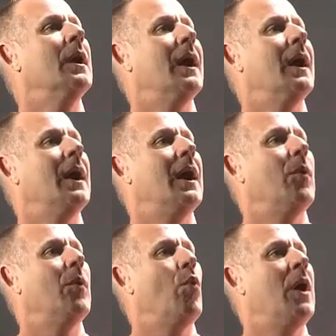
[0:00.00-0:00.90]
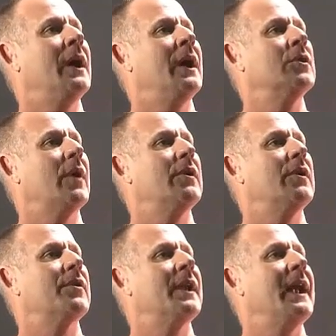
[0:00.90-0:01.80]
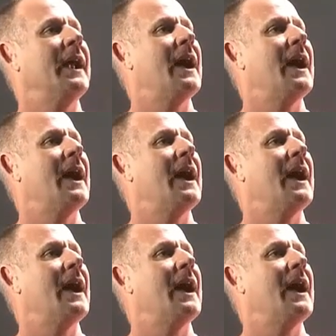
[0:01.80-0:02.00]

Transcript: 1 greater than 8